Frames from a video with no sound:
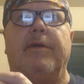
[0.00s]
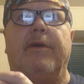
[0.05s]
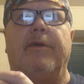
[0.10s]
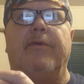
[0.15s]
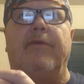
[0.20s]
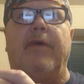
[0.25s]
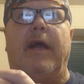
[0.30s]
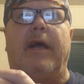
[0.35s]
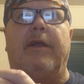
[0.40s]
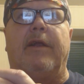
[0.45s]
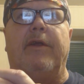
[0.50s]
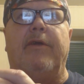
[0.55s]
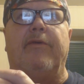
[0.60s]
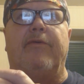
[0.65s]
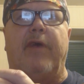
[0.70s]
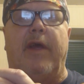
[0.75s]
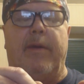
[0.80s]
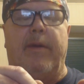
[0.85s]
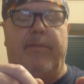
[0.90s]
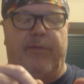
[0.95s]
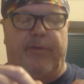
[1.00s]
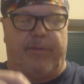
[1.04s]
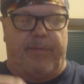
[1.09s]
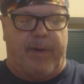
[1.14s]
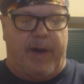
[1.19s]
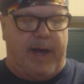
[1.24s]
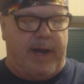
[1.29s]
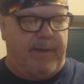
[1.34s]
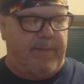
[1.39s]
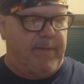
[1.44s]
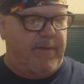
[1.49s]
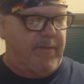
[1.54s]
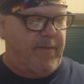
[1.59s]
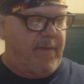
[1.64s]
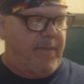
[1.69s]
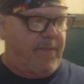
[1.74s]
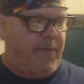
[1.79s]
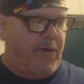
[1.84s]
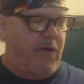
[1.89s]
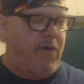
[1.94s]
exactly the same as the bottom of
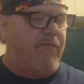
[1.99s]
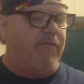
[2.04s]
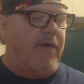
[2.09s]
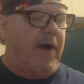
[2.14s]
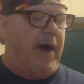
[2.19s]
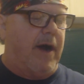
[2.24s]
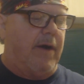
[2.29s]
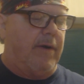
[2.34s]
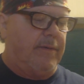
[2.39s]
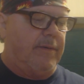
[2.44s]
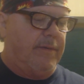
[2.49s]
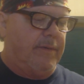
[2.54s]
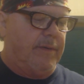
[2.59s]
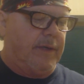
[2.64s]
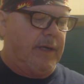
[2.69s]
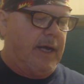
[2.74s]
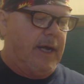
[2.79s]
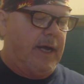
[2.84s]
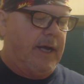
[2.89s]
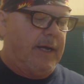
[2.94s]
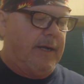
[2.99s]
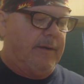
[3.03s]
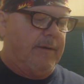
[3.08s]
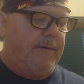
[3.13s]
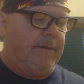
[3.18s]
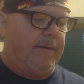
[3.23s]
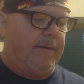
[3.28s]
a profile. Okay,